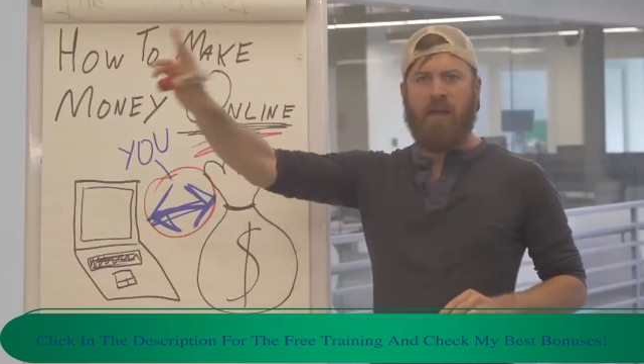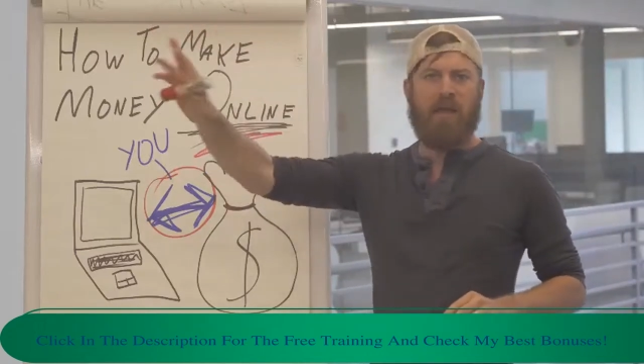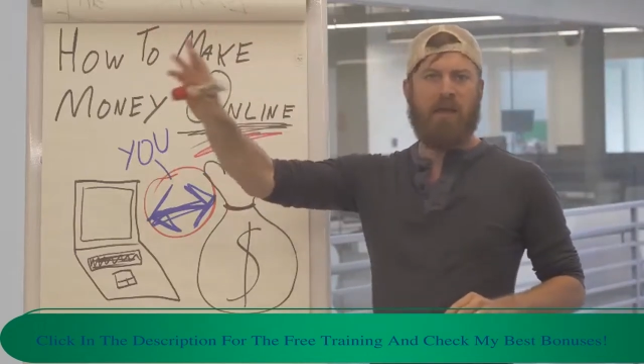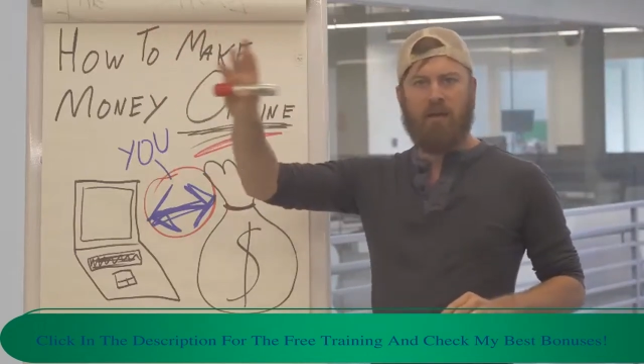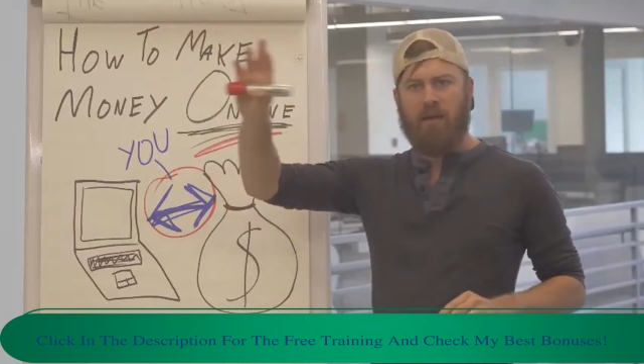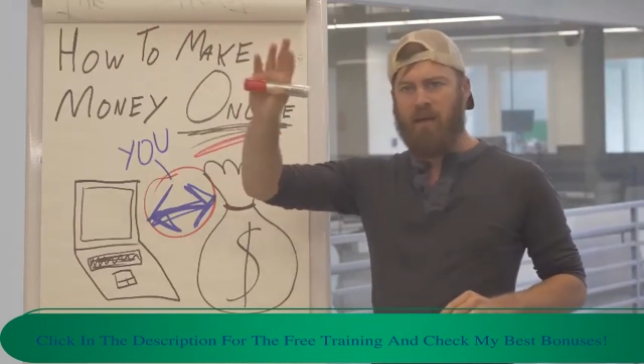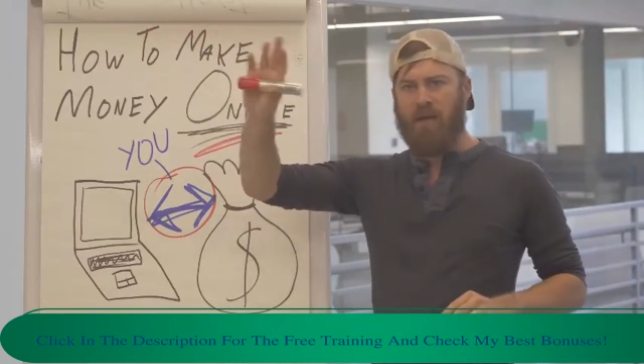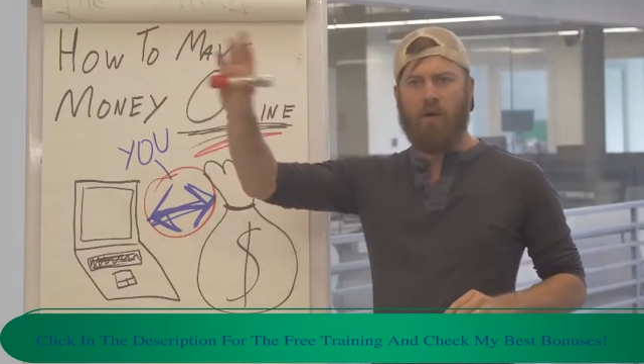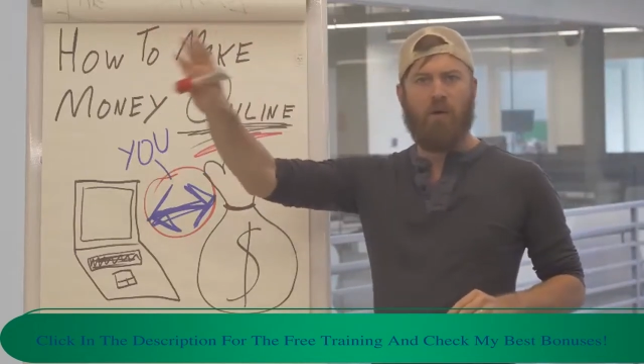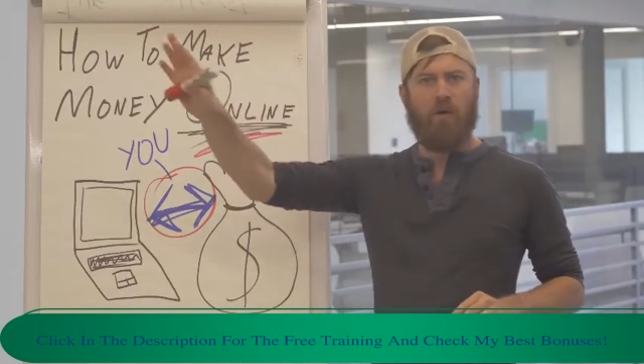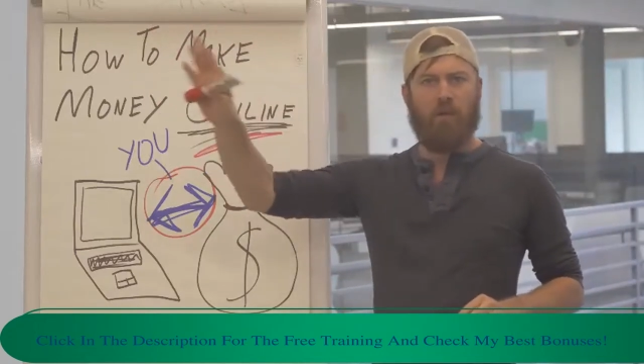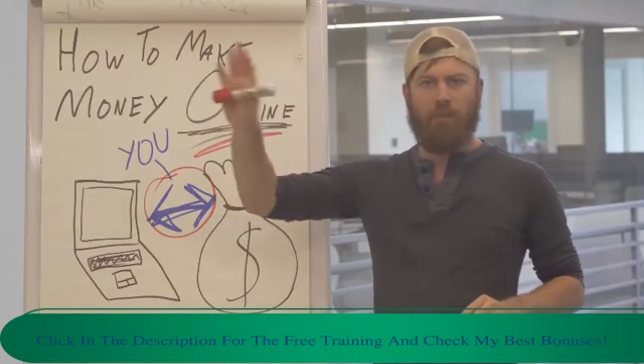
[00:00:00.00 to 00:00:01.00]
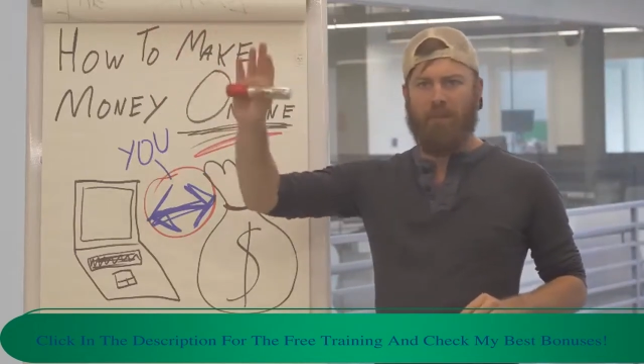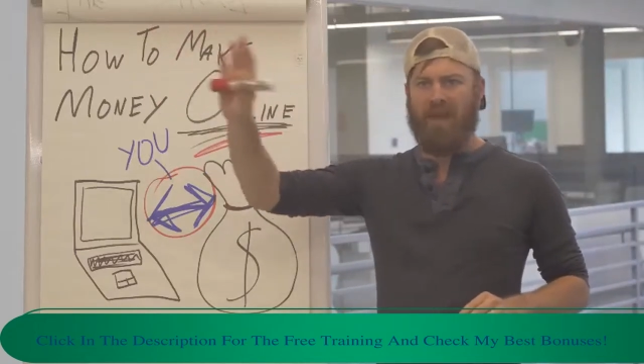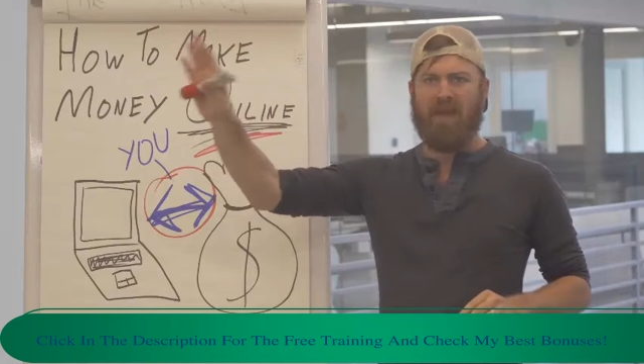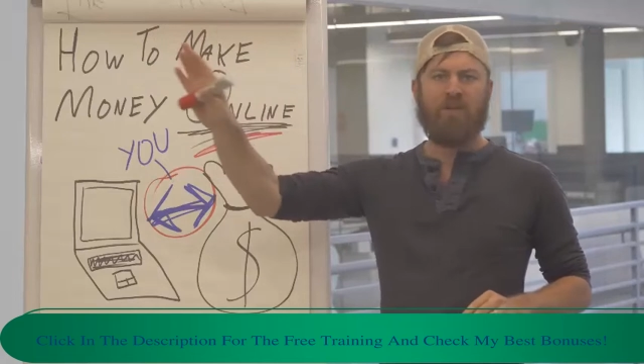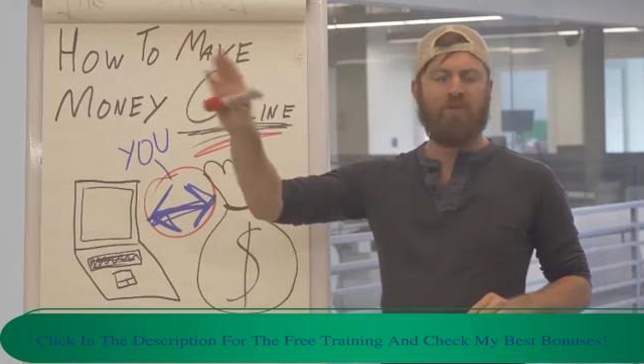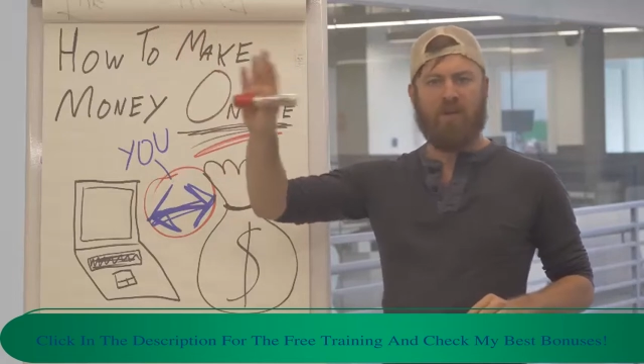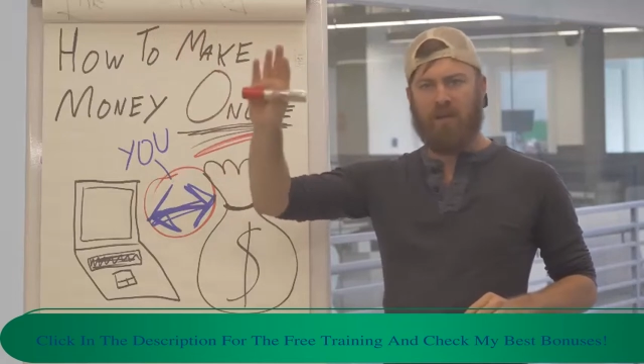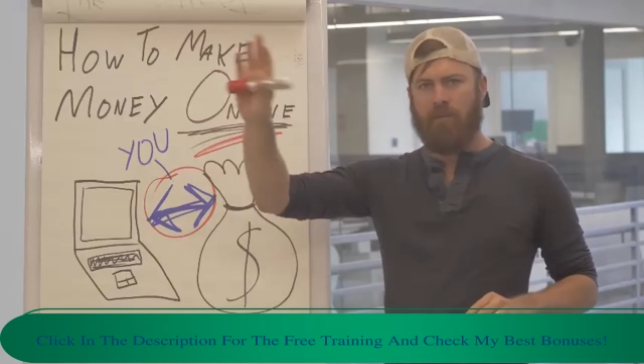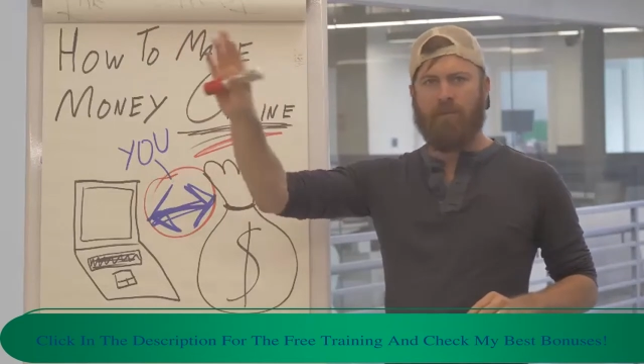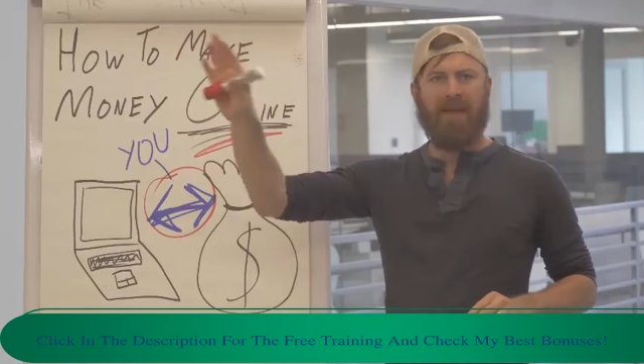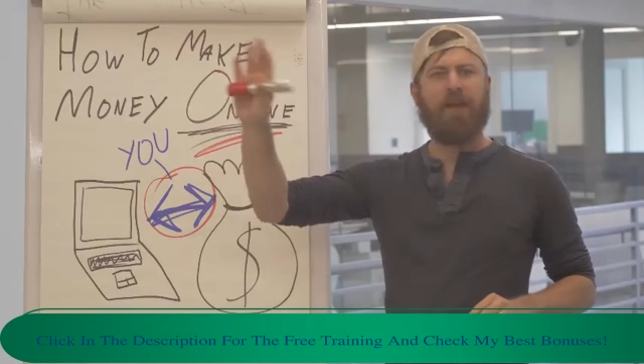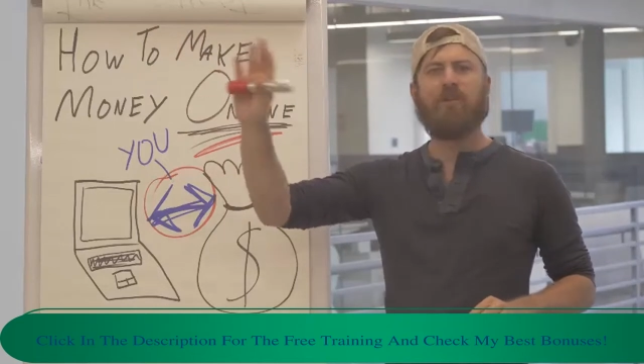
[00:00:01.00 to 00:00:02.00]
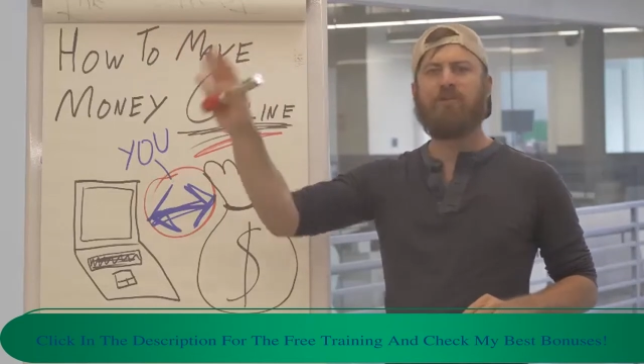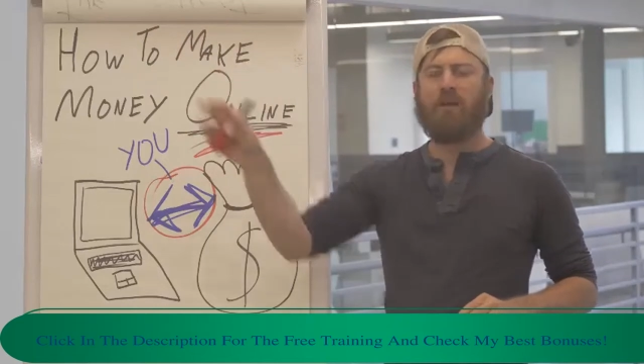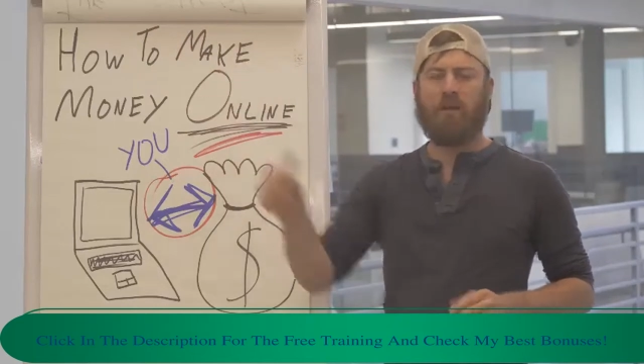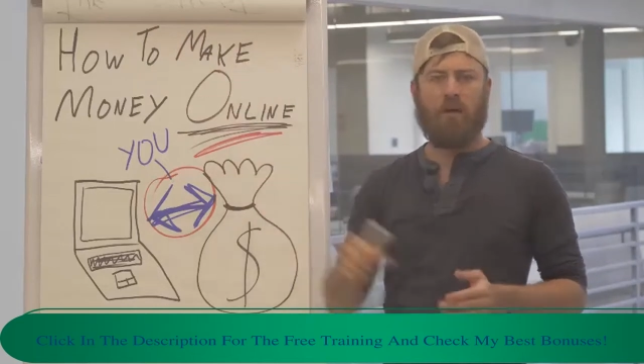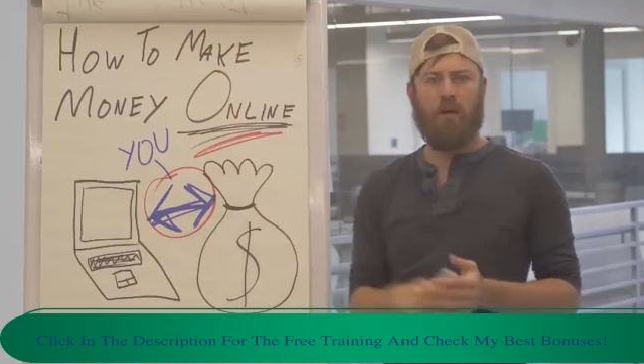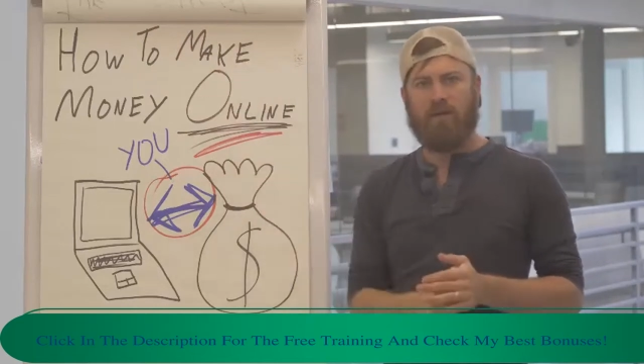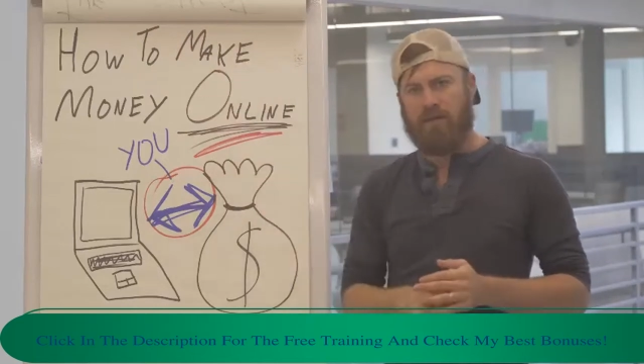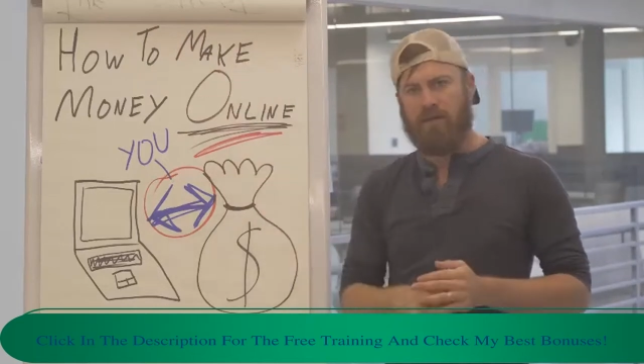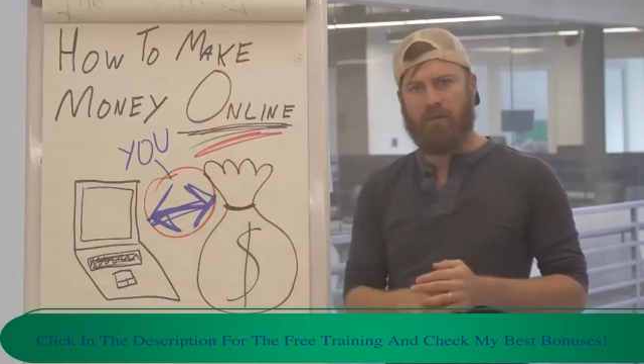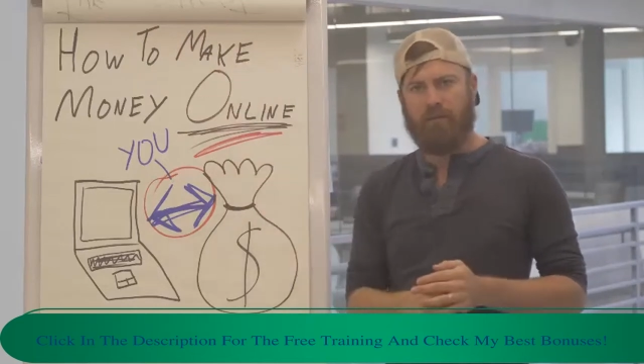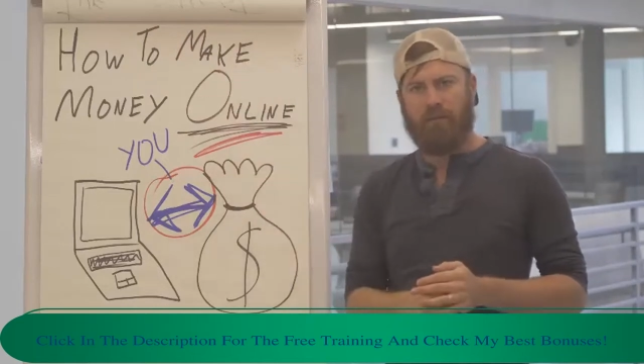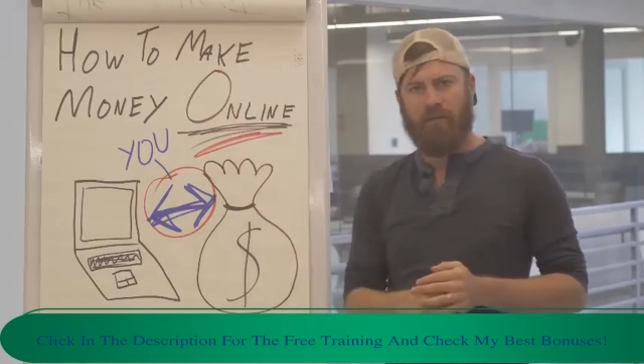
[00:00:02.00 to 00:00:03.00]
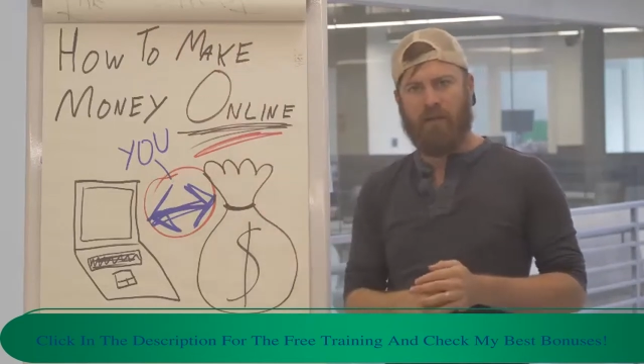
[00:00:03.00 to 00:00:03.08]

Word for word: and you know, managing management calls.